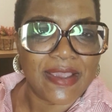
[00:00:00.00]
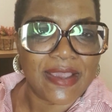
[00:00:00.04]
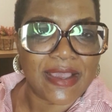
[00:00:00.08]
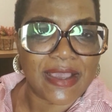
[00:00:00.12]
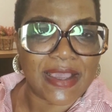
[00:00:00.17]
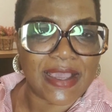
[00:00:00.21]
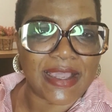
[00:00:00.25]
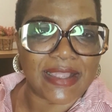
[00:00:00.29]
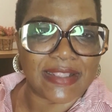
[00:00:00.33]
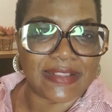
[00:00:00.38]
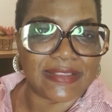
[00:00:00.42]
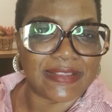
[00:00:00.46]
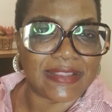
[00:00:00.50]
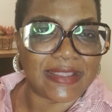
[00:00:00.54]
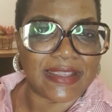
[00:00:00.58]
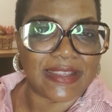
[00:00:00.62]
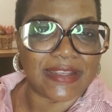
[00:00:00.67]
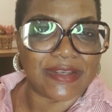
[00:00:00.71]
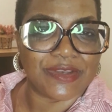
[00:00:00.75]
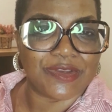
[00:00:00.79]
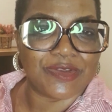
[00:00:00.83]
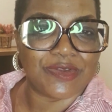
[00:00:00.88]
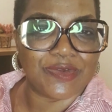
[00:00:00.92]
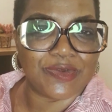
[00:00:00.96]
and
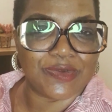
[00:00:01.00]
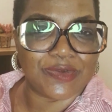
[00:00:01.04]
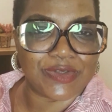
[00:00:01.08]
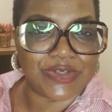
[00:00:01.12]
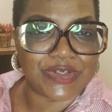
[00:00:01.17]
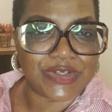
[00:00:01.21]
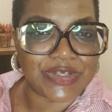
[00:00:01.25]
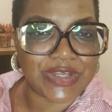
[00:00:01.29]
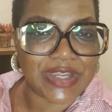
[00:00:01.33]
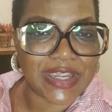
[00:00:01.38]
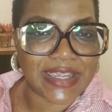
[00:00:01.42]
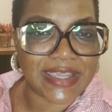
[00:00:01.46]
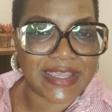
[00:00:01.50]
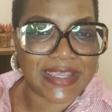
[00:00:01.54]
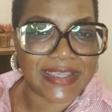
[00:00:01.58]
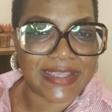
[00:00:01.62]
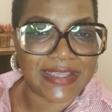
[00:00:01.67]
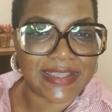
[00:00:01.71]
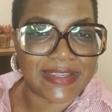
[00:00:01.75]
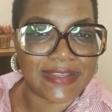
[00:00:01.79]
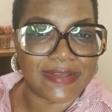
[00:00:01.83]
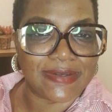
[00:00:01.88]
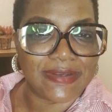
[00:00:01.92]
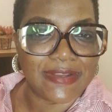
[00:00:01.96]
then you check
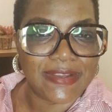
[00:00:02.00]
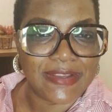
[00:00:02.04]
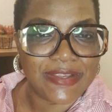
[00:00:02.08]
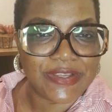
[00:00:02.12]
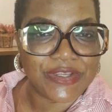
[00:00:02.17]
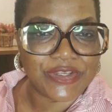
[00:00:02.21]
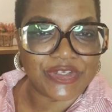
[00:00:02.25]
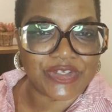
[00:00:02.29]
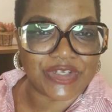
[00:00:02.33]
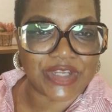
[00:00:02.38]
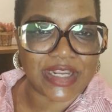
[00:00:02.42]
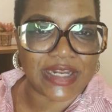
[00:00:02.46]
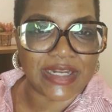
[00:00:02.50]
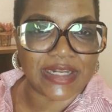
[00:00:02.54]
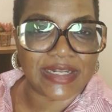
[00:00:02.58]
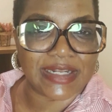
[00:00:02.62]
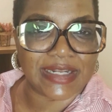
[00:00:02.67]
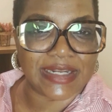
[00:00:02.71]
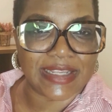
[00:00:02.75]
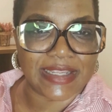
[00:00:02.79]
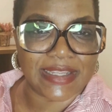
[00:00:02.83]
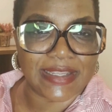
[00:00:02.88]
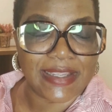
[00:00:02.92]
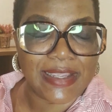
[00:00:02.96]
again
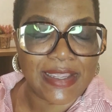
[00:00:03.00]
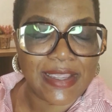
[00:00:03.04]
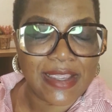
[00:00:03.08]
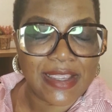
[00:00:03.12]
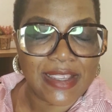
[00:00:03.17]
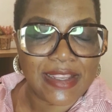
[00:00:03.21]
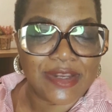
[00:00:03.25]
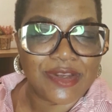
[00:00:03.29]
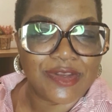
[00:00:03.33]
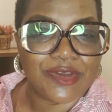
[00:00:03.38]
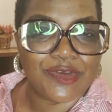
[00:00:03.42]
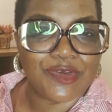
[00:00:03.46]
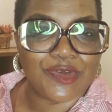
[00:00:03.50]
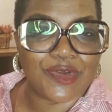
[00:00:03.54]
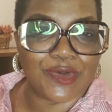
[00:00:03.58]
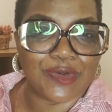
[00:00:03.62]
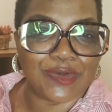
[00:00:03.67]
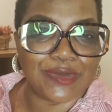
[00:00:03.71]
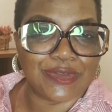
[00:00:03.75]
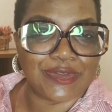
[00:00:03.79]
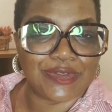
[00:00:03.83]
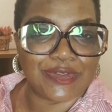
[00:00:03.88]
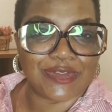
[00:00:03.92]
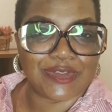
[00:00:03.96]
gently.
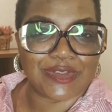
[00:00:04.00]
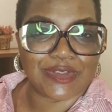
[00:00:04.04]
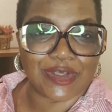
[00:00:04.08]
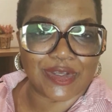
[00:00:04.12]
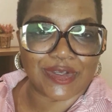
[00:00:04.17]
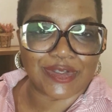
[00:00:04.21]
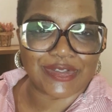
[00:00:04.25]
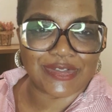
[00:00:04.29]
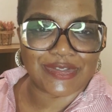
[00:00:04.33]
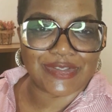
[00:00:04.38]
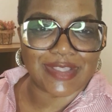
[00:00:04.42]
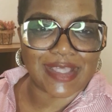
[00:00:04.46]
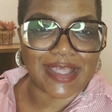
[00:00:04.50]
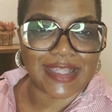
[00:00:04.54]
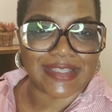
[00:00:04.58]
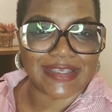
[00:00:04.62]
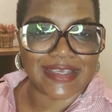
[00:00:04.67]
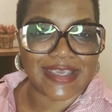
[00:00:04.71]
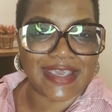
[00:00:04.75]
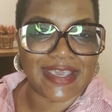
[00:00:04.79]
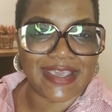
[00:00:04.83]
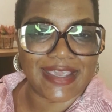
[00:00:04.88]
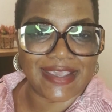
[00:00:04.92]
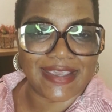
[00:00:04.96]
Don't touch that
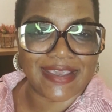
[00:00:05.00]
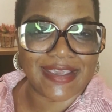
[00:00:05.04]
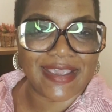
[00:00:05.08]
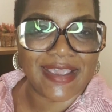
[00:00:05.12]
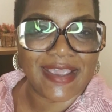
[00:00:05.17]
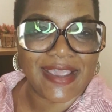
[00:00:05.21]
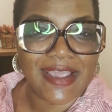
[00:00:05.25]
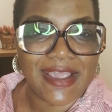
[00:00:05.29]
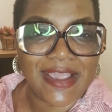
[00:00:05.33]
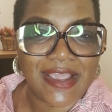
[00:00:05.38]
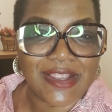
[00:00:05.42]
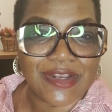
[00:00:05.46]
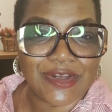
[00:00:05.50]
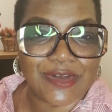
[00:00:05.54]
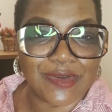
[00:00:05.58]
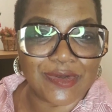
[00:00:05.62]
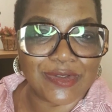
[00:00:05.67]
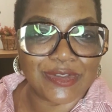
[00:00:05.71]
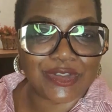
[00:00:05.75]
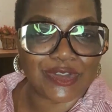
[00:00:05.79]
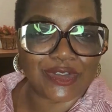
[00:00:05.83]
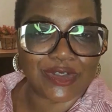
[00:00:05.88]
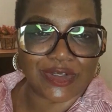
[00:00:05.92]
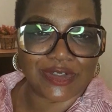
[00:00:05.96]
cake,
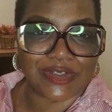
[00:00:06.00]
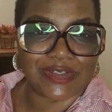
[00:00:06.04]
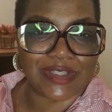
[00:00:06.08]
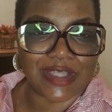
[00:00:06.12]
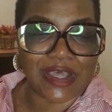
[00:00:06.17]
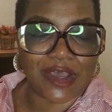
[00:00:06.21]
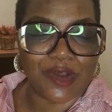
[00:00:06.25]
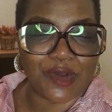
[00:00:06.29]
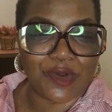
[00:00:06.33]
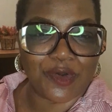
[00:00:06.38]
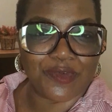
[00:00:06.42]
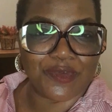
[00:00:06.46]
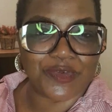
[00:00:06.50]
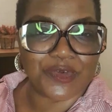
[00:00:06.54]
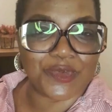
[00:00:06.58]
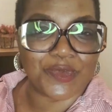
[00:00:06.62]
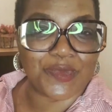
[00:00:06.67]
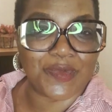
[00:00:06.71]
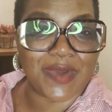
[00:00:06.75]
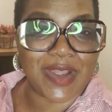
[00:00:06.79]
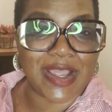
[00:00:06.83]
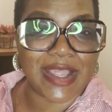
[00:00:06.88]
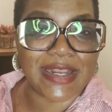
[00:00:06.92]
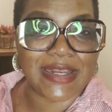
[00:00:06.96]
don't touch that oven
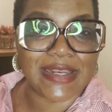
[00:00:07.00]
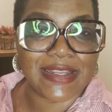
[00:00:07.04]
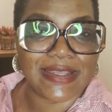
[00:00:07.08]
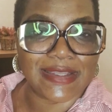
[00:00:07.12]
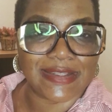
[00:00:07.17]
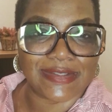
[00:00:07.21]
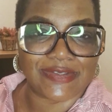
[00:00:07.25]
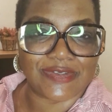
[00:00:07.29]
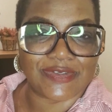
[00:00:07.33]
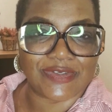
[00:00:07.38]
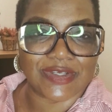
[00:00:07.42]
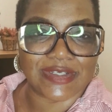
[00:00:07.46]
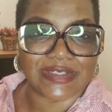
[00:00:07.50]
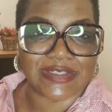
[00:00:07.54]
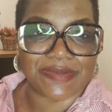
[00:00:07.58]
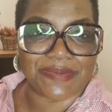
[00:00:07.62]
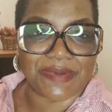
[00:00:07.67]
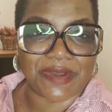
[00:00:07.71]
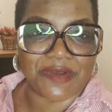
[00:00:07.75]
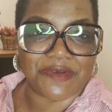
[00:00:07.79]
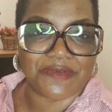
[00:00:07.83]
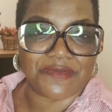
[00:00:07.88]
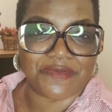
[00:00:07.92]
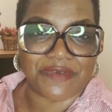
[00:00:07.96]
when it's just
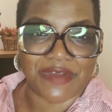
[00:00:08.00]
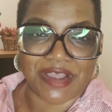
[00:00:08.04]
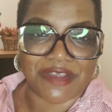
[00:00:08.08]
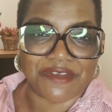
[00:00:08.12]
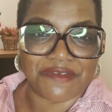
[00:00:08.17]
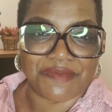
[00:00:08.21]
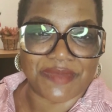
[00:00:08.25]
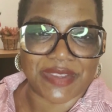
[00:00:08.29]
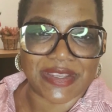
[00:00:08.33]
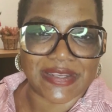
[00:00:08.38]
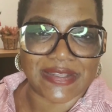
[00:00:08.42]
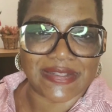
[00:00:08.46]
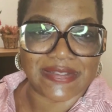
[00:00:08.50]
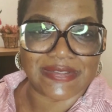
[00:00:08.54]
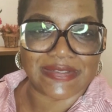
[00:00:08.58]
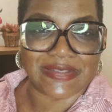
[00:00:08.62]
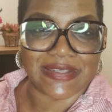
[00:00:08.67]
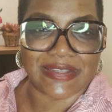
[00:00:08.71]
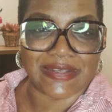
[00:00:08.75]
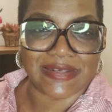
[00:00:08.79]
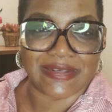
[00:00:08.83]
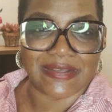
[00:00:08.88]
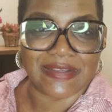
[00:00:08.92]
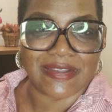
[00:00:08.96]
about 5 minutes
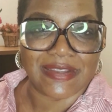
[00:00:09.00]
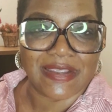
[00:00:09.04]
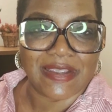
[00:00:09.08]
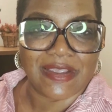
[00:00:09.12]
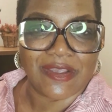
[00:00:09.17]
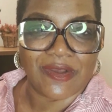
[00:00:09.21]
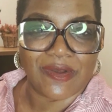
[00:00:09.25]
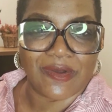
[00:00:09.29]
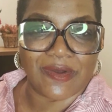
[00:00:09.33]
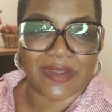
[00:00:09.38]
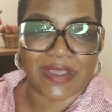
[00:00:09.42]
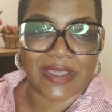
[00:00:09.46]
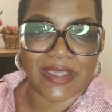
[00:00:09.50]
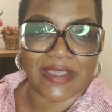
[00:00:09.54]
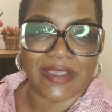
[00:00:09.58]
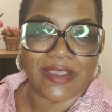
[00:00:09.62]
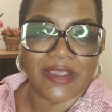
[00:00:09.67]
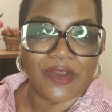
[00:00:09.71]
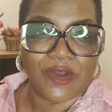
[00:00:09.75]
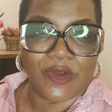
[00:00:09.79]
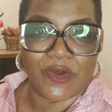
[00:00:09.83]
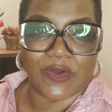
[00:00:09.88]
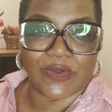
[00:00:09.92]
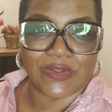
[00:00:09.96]
in,
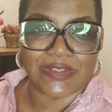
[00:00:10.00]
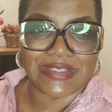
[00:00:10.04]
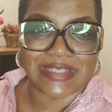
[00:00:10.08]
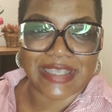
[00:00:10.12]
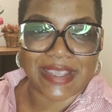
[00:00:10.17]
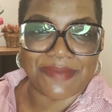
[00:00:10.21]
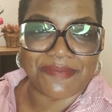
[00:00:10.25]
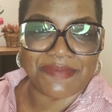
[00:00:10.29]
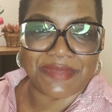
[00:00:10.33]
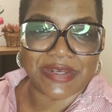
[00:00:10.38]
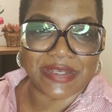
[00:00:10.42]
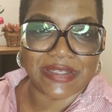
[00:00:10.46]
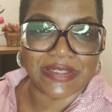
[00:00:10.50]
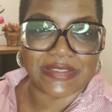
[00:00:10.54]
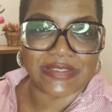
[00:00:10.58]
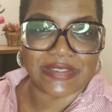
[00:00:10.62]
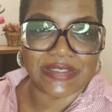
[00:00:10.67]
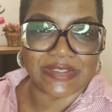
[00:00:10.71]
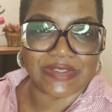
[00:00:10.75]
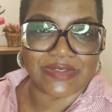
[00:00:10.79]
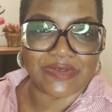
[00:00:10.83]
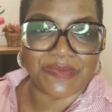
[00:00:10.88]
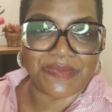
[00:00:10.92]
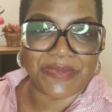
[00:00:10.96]
okay, or 10 minutes
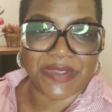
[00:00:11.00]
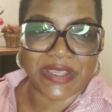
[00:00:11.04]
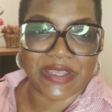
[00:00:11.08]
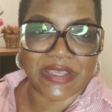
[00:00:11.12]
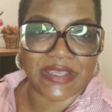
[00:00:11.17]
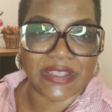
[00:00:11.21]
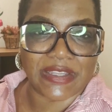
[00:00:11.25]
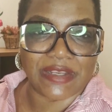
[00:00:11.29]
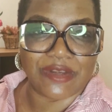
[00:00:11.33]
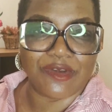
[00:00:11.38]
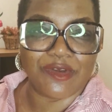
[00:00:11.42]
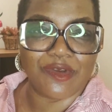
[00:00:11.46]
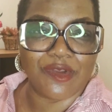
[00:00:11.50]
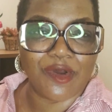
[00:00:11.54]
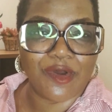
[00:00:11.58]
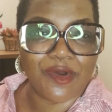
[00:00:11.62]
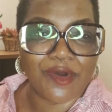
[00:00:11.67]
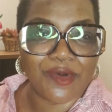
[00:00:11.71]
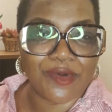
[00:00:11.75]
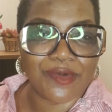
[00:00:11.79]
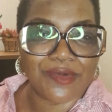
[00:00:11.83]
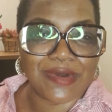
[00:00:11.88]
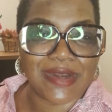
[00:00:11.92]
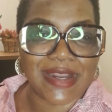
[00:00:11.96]
into baking. No,
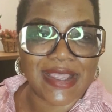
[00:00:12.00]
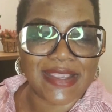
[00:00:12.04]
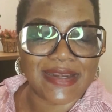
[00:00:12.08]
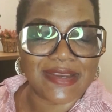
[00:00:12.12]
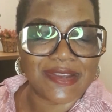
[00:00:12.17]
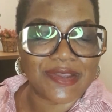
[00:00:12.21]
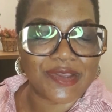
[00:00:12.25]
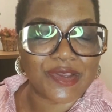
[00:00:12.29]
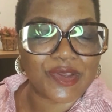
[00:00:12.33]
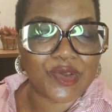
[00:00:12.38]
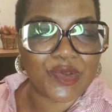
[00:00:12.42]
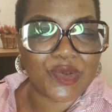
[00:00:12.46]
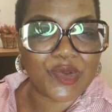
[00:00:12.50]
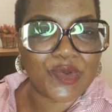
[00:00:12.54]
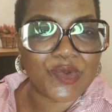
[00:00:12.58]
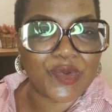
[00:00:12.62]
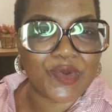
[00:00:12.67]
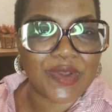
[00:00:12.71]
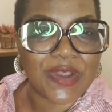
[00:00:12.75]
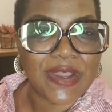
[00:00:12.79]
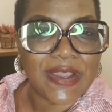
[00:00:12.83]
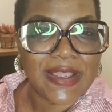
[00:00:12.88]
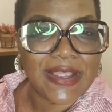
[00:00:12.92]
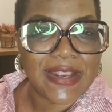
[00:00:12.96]
let it
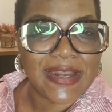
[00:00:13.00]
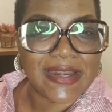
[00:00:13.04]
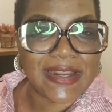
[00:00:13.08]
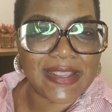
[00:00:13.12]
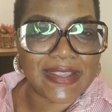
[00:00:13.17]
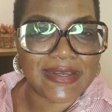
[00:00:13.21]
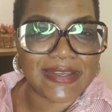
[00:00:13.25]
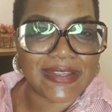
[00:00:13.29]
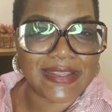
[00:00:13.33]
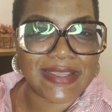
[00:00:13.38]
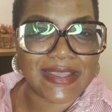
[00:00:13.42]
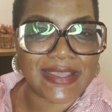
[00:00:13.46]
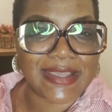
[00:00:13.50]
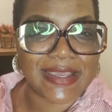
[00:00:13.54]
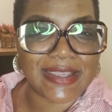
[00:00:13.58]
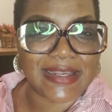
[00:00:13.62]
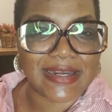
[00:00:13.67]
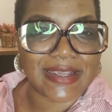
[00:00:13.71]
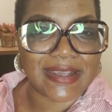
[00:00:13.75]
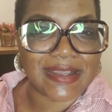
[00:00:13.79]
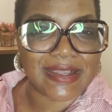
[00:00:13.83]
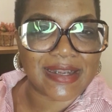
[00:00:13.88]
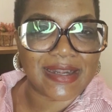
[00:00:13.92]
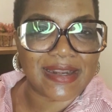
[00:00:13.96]
cook, let it get
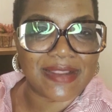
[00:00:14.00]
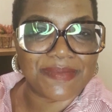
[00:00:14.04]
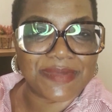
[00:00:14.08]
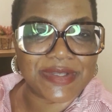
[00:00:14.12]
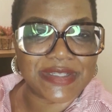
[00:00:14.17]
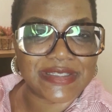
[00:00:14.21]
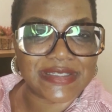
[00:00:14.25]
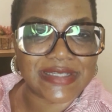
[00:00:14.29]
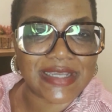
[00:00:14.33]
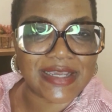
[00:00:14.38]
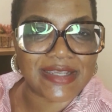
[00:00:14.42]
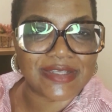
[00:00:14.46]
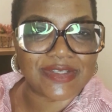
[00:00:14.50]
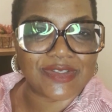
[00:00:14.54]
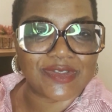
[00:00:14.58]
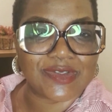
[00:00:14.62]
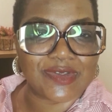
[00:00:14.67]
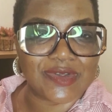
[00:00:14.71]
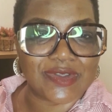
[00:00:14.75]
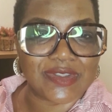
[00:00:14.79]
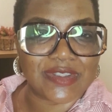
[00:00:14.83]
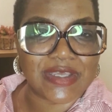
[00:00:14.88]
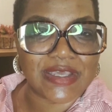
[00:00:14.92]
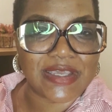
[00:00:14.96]
acclimatized
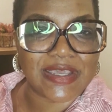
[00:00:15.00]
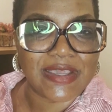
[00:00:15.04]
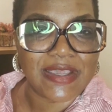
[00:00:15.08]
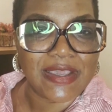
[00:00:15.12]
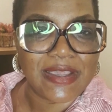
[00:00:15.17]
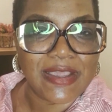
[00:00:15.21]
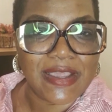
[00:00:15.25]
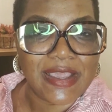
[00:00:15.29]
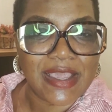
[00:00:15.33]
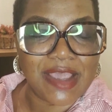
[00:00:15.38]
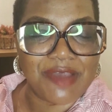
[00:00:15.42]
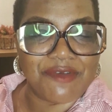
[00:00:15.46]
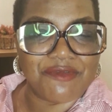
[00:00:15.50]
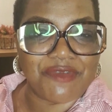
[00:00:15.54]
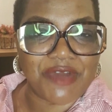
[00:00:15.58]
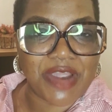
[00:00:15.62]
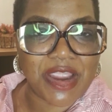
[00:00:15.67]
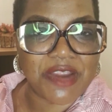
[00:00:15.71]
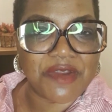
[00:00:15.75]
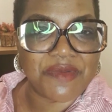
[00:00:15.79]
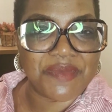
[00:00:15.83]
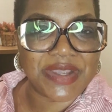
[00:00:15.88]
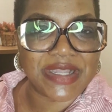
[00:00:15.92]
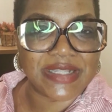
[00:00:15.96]
to the
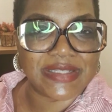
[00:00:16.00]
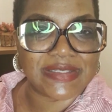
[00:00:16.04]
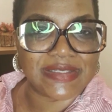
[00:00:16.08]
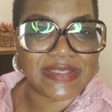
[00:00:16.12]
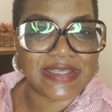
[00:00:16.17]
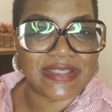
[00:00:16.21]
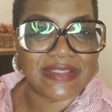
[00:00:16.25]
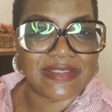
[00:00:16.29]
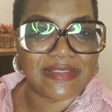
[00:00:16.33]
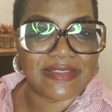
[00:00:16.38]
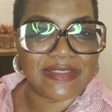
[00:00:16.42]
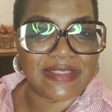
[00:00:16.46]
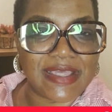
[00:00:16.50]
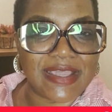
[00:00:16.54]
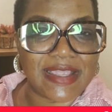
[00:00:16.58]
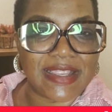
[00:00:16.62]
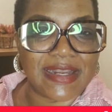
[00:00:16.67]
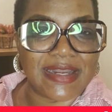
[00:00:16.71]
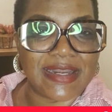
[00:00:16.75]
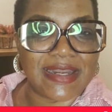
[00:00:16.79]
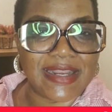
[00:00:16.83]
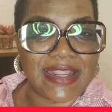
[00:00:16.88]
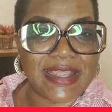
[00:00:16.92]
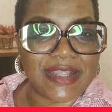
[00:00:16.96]
environment in there.
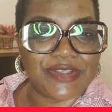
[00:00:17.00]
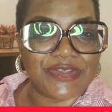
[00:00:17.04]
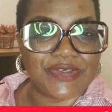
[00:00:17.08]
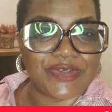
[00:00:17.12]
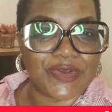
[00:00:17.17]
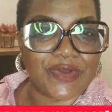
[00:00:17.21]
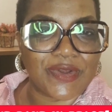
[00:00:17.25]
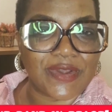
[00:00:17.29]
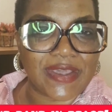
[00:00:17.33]
Let your